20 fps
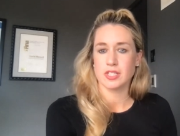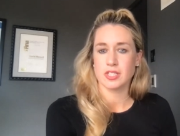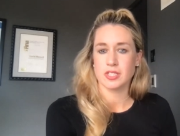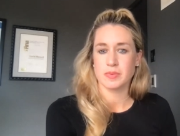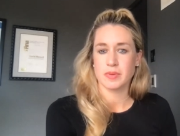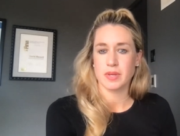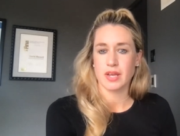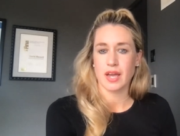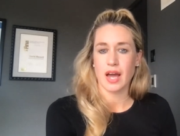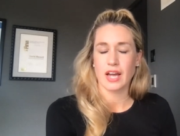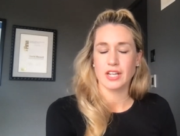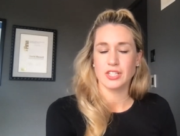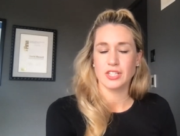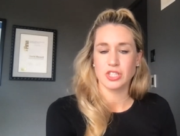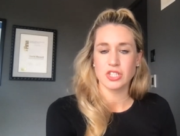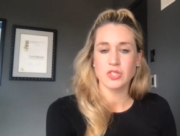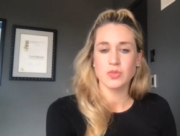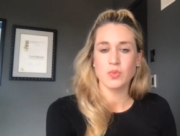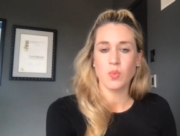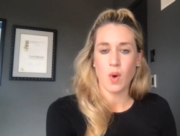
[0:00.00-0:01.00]
is like I
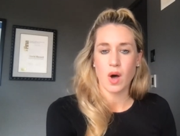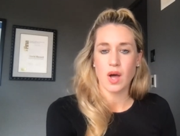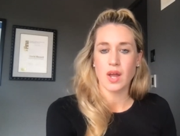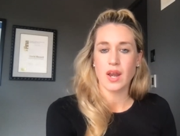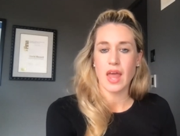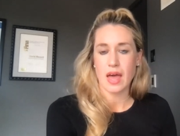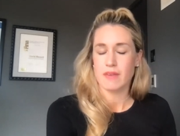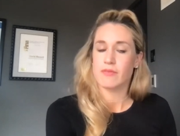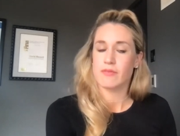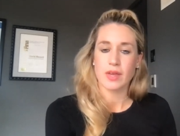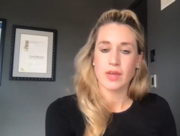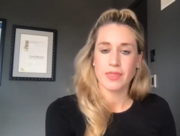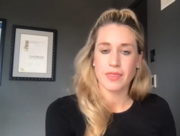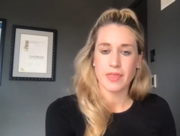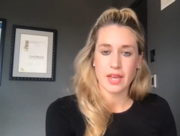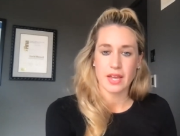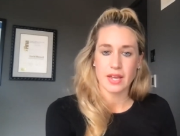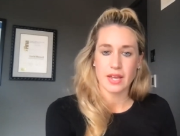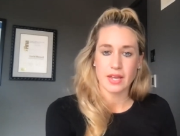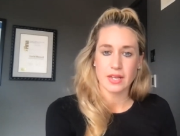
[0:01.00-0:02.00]
just want
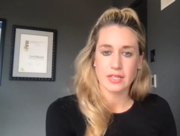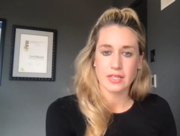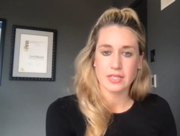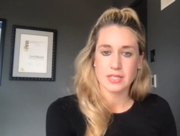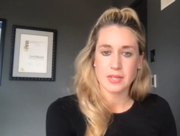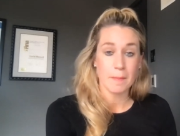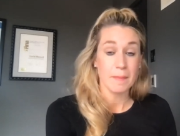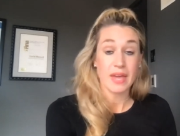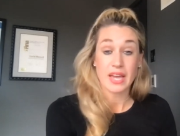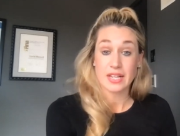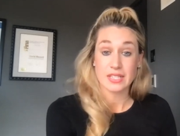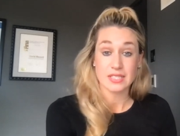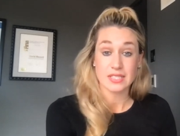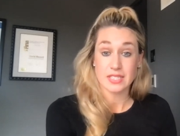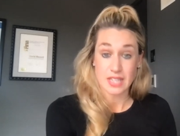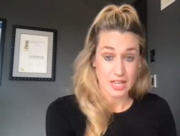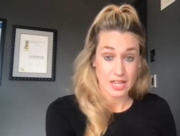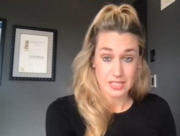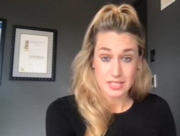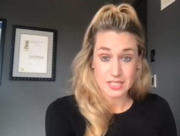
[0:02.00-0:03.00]
everything to make
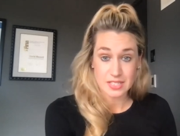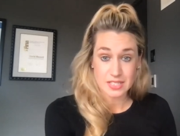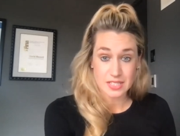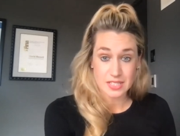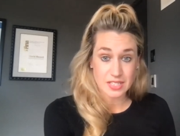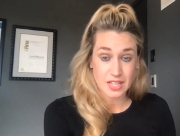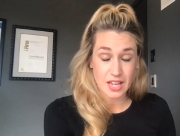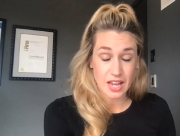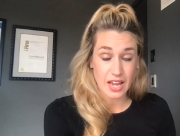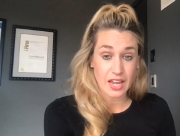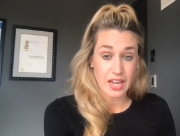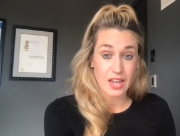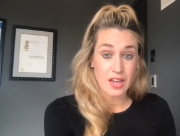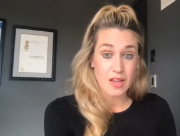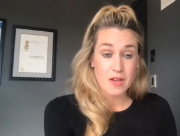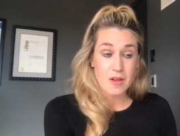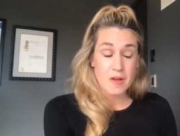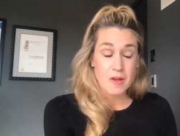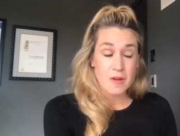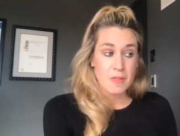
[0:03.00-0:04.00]
sense. Like,
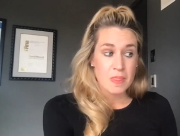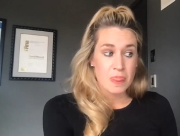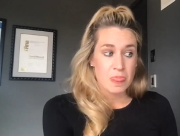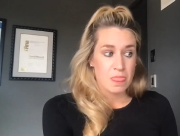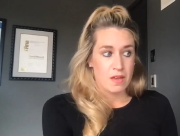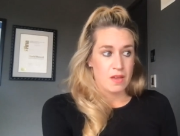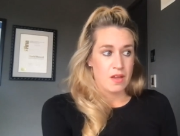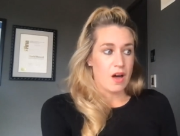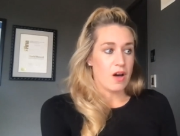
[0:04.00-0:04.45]
hmm.